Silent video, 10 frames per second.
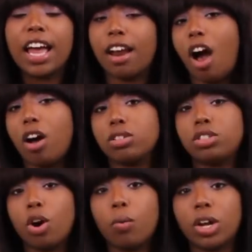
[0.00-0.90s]
and I
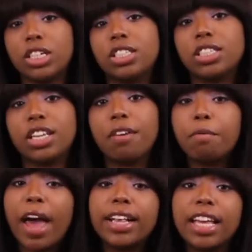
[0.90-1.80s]
also want to just
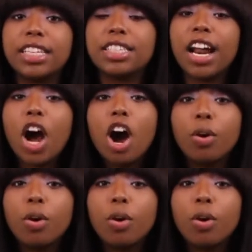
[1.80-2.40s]
give back things that I